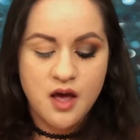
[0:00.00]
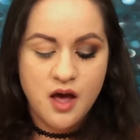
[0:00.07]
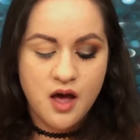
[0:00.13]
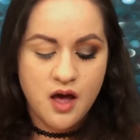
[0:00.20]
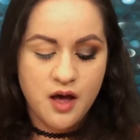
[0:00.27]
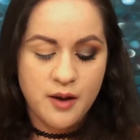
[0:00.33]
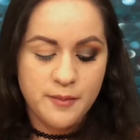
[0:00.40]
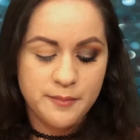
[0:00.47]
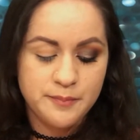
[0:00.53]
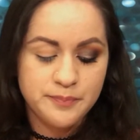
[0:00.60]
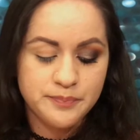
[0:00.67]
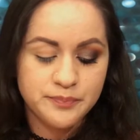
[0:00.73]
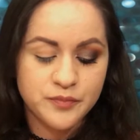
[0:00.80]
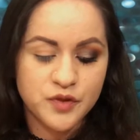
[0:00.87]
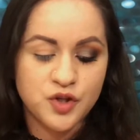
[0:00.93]

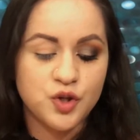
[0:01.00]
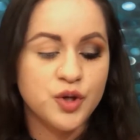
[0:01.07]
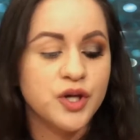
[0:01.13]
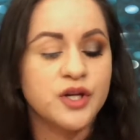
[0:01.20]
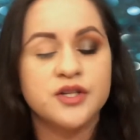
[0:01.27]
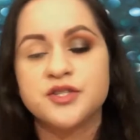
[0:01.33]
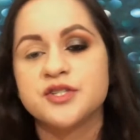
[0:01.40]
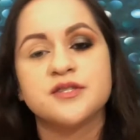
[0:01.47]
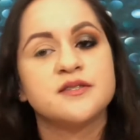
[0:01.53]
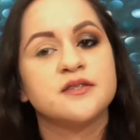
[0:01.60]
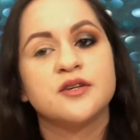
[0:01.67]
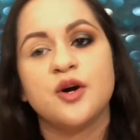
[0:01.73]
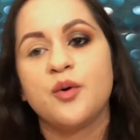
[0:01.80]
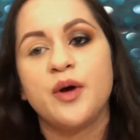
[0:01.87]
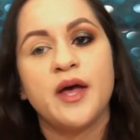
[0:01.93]
You can just
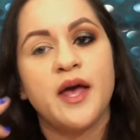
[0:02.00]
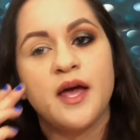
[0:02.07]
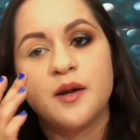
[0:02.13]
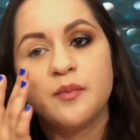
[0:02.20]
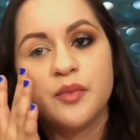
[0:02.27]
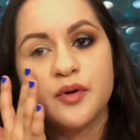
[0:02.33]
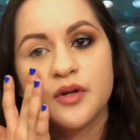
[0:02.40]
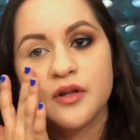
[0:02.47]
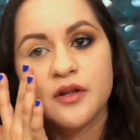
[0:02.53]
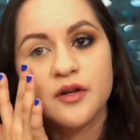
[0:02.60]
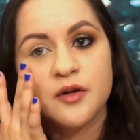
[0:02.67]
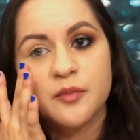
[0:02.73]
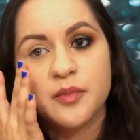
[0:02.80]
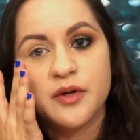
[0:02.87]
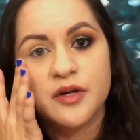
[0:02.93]
go ahead and put a
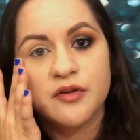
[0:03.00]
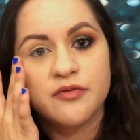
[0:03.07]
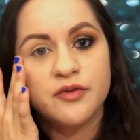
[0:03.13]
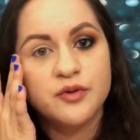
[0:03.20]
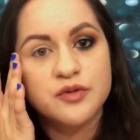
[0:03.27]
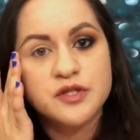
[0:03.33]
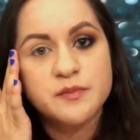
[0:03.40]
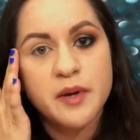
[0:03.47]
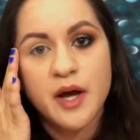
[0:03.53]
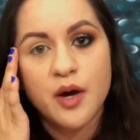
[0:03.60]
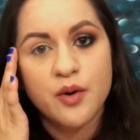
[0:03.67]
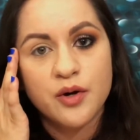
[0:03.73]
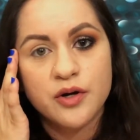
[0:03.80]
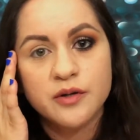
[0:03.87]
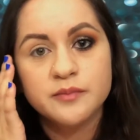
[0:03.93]
little bit of loose
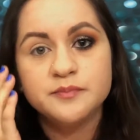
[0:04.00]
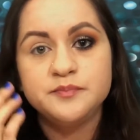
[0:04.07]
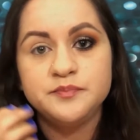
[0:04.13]
powder